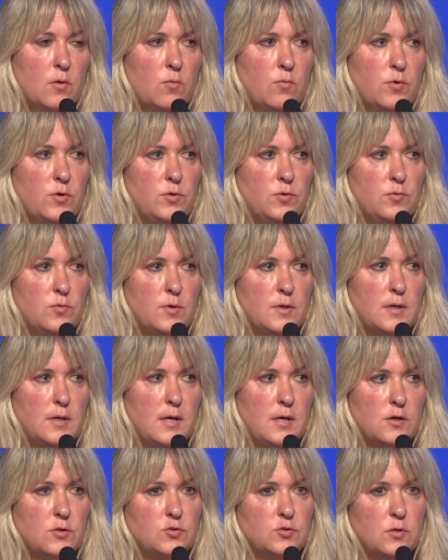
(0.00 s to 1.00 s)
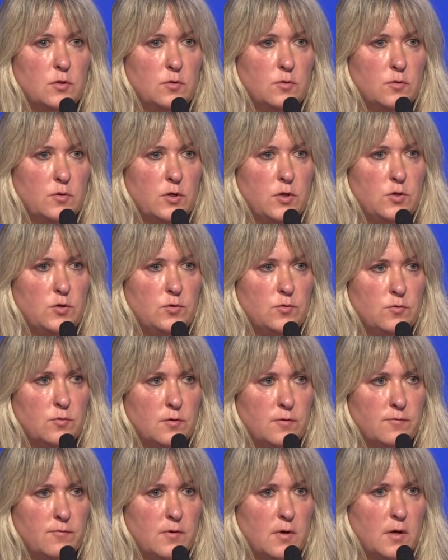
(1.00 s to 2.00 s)
where you can actually look in your
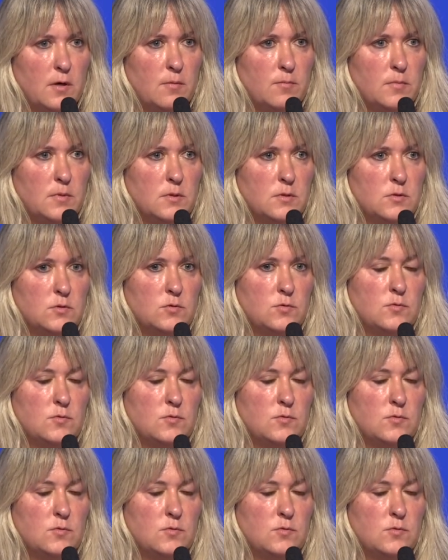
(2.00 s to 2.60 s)
environment